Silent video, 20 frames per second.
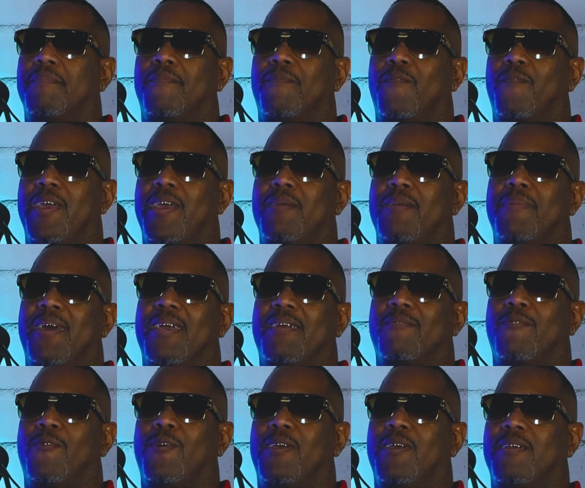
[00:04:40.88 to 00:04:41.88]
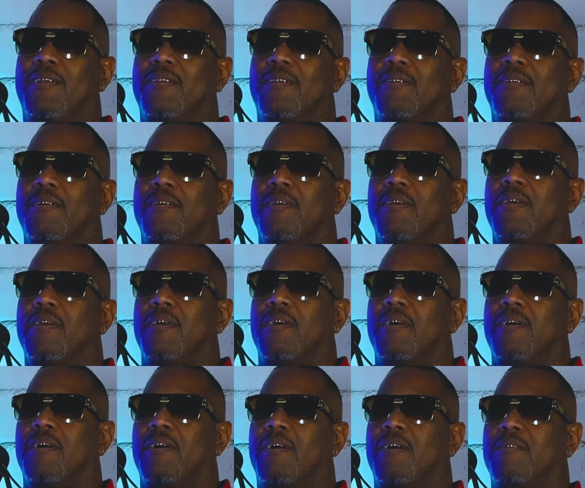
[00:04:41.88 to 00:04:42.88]
way back when.
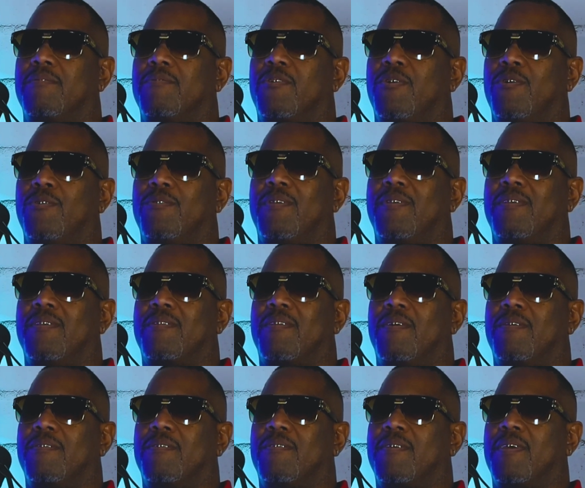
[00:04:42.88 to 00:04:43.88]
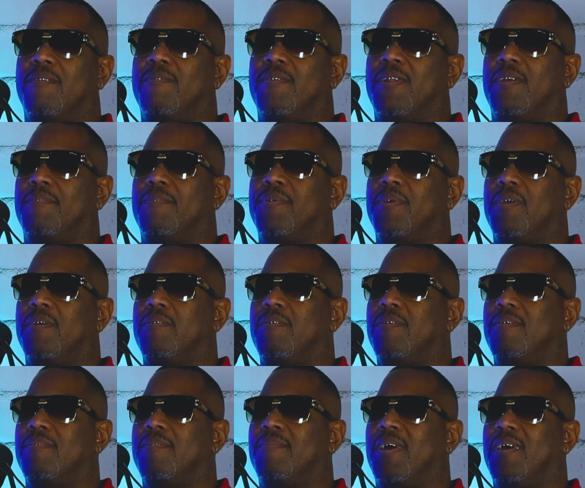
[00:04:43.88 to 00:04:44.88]
Tuesday and Thursdays coming up here
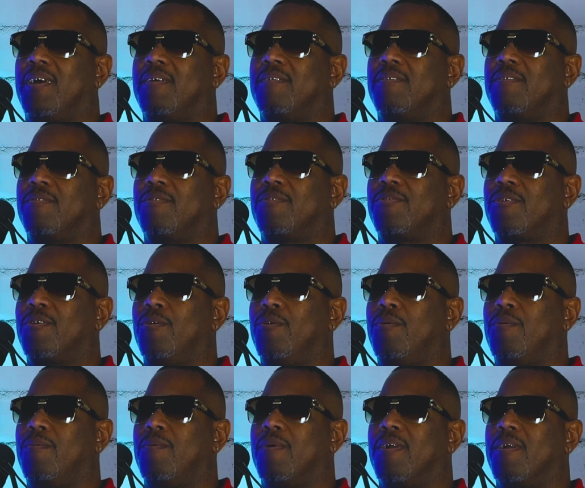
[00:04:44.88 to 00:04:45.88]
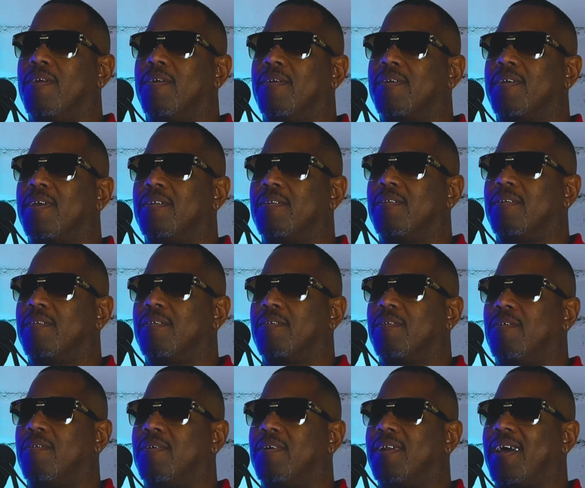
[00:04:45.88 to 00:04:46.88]
doing my school work and
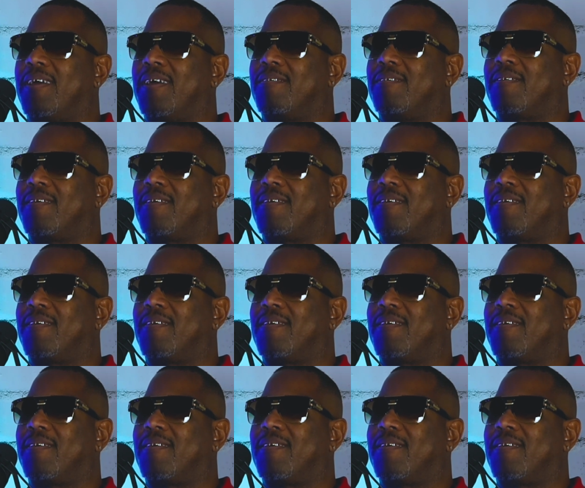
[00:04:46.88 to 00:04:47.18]
going ice